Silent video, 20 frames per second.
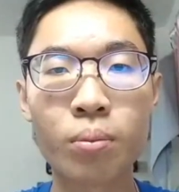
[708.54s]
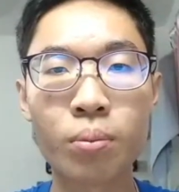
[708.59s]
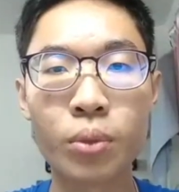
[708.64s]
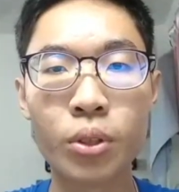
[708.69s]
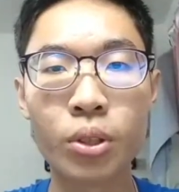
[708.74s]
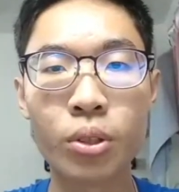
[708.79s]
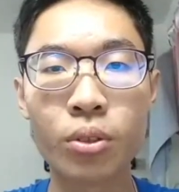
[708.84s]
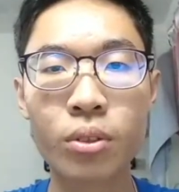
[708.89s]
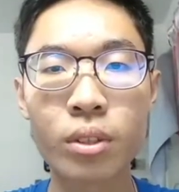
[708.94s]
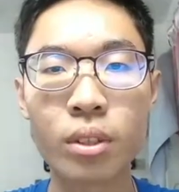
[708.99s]

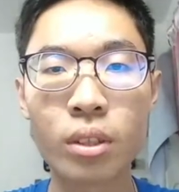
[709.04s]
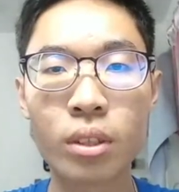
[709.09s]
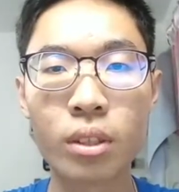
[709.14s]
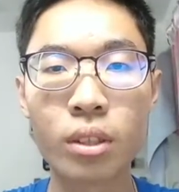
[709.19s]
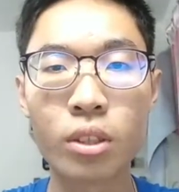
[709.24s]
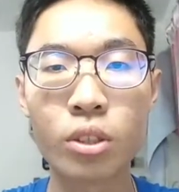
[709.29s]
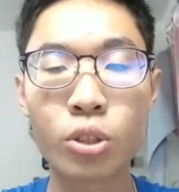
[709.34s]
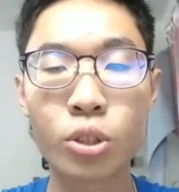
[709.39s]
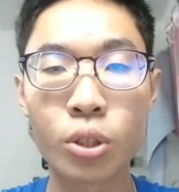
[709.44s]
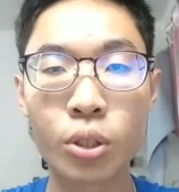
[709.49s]
Beyond
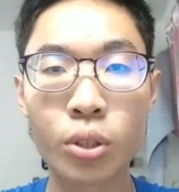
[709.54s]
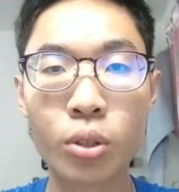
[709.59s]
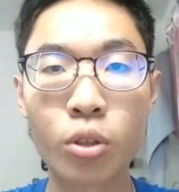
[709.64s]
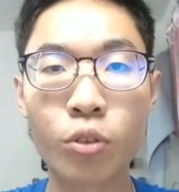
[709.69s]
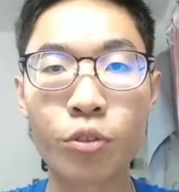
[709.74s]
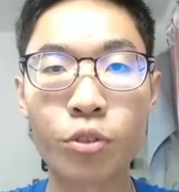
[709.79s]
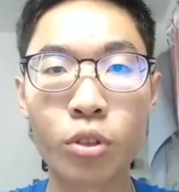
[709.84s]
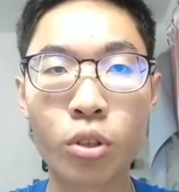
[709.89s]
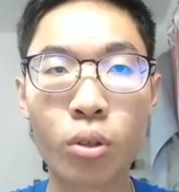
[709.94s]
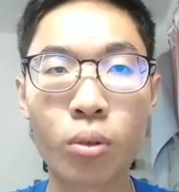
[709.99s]
the shadow
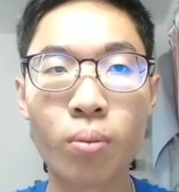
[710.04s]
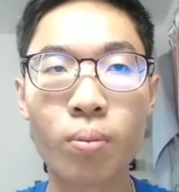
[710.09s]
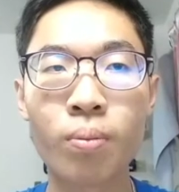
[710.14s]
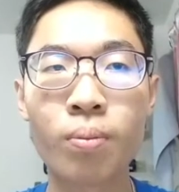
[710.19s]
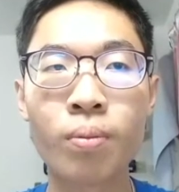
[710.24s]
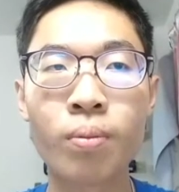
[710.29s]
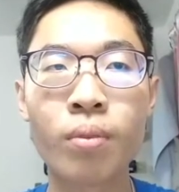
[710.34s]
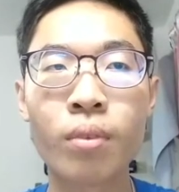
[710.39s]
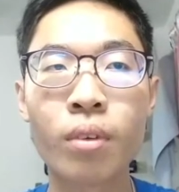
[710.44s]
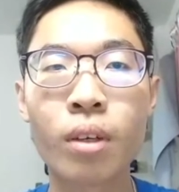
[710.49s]
of doubt,
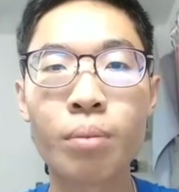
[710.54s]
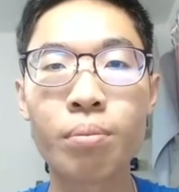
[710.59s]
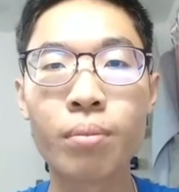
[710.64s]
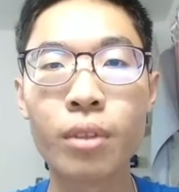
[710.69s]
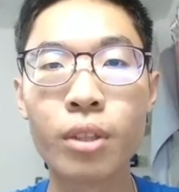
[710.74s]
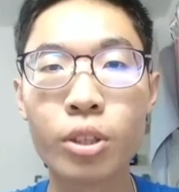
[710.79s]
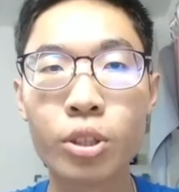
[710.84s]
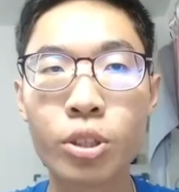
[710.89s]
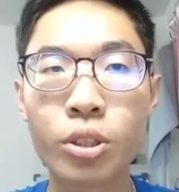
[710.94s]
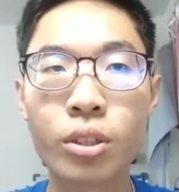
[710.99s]

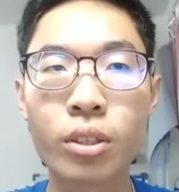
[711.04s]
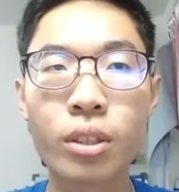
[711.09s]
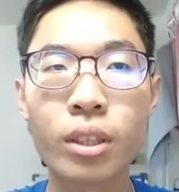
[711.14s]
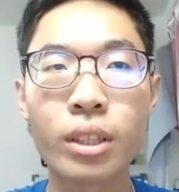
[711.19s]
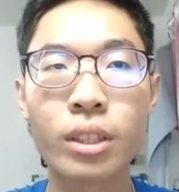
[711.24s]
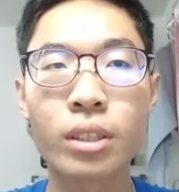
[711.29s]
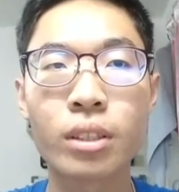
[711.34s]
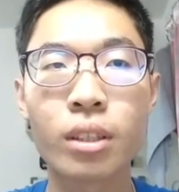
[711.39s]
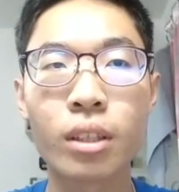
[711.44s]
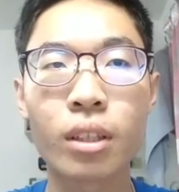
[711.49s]
Malaysia
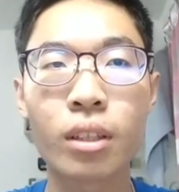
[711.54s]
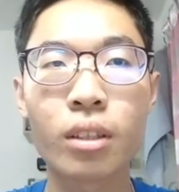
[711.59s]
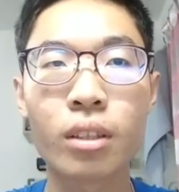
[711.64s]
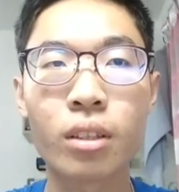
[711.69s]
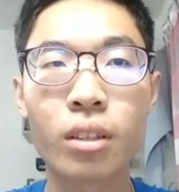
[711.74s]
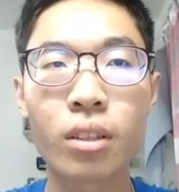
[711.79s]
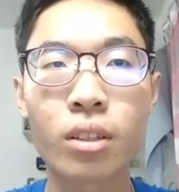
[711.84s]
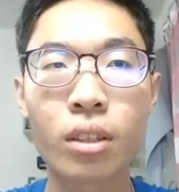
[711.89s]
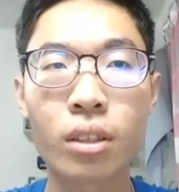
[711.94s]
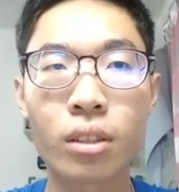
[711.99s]
has
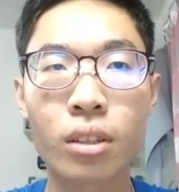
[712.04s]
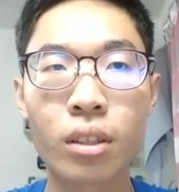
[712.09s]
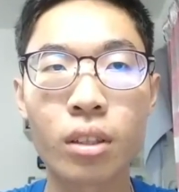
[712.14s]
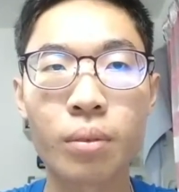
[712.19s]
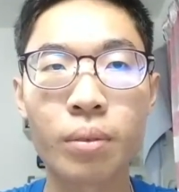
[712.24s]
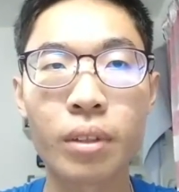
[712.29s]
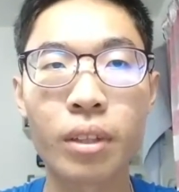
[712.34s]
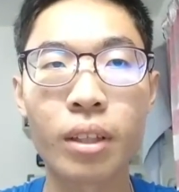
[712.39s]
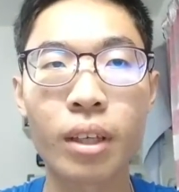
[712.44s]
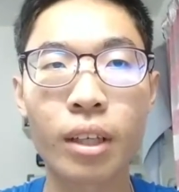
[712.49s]
taken
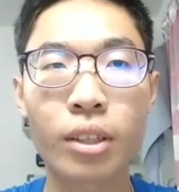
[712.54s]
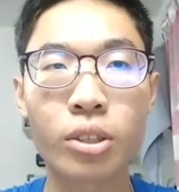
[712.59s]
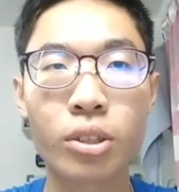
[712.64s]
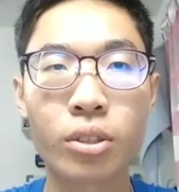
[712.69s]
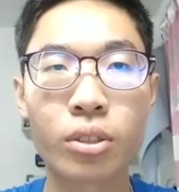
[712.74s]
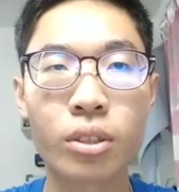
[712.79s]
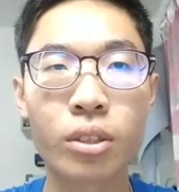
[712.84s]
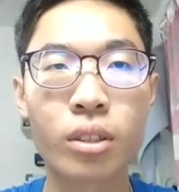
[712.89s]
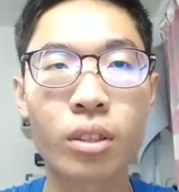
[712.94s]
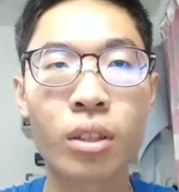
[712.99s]
credible
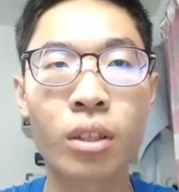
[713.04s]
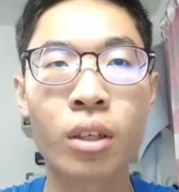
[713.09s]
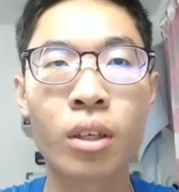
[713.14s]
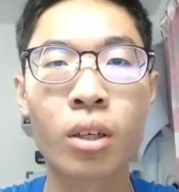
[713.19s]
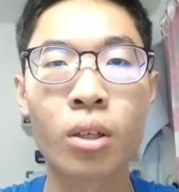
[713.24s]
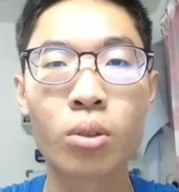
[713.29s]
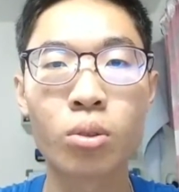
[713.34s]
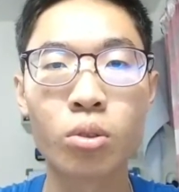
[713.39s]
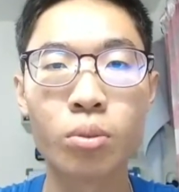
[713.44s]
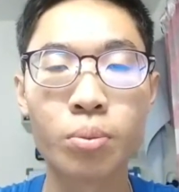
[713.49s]
actions
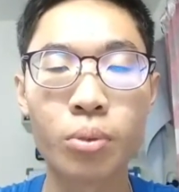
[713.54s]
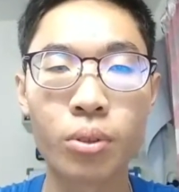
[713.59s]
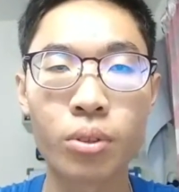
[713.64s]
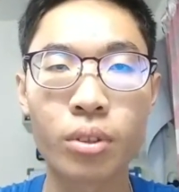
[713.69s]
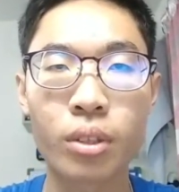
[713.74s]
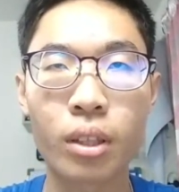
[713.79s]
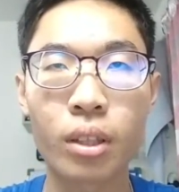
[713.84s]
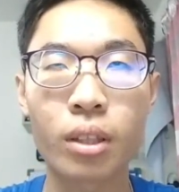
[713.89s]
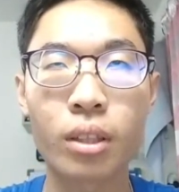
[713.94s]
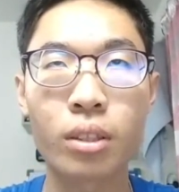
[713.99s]
to
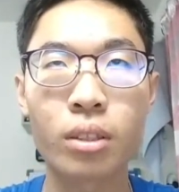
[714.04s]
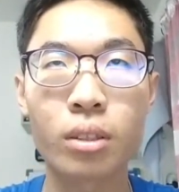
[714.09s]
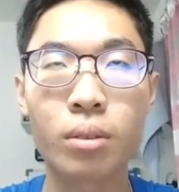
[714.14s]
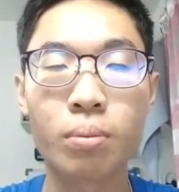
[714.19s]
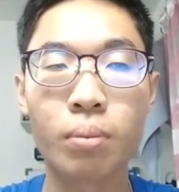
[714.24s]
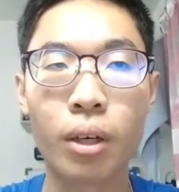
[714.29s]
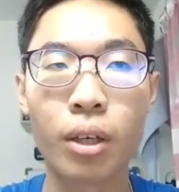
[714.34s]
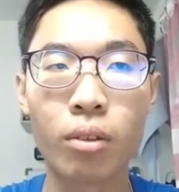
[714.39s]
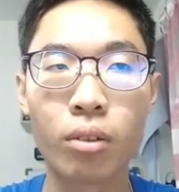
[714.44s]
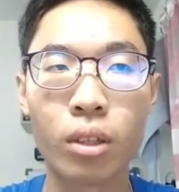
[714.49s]
protect its
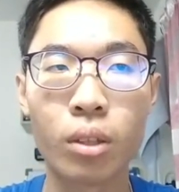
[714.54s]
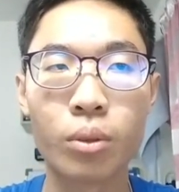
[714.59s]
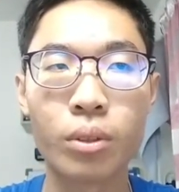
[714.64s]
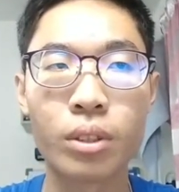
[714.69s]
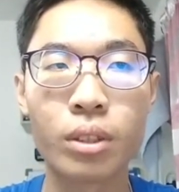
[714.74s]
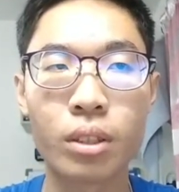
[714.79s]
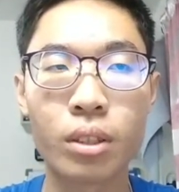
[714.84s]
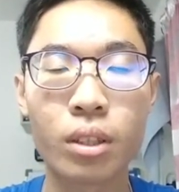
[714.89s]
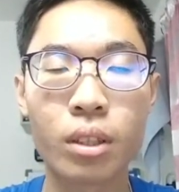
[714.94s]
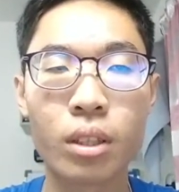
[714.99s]

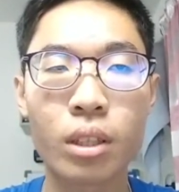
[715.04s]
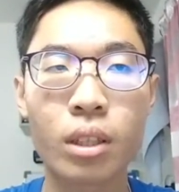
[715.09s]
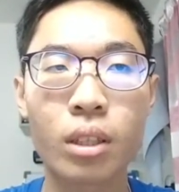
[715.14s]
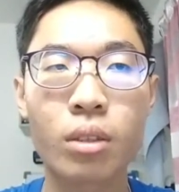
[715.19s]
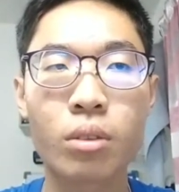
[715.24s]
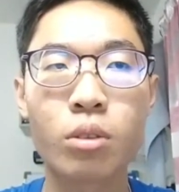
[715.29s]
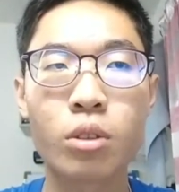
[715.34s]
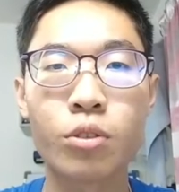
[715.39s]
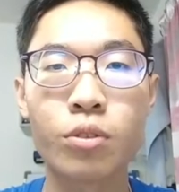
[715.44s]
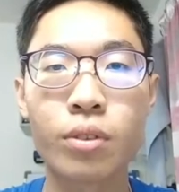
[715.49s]
biodiversity
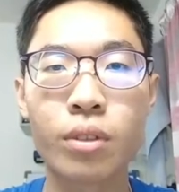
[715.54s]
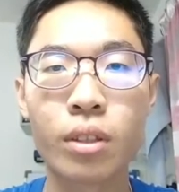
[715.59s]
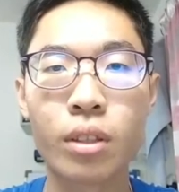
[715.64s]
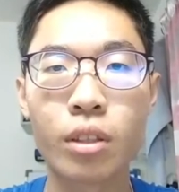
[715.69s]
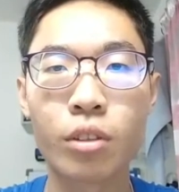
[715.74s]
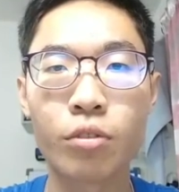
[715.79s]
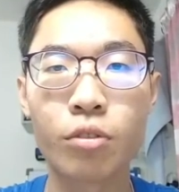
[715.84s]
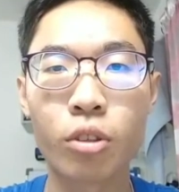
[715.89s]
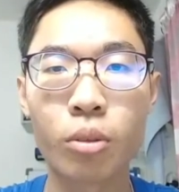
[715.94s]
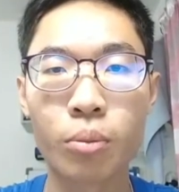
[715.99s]
with
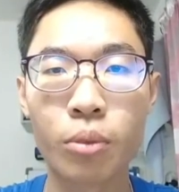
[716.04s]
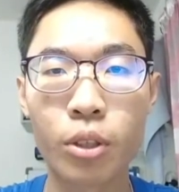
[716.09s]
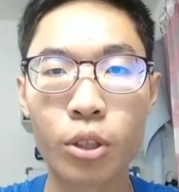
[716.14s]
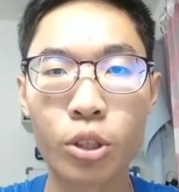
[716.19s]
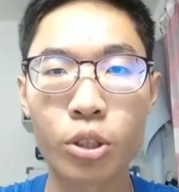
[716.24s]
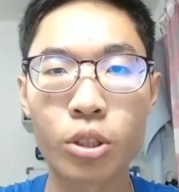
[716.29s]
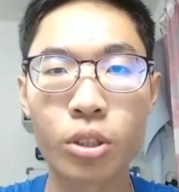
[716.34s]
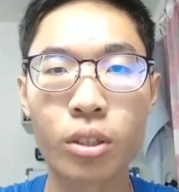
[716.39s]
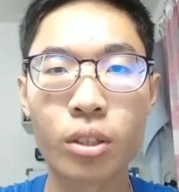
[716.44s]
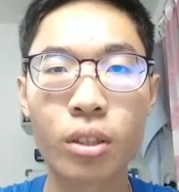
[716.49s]
the
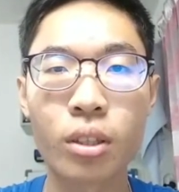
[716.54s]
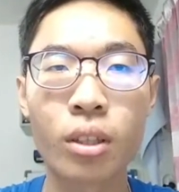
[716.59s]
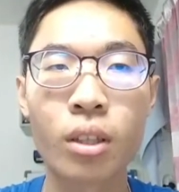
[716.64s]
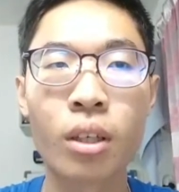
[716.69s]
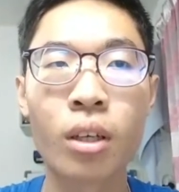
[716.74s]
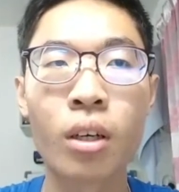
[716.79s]
formulation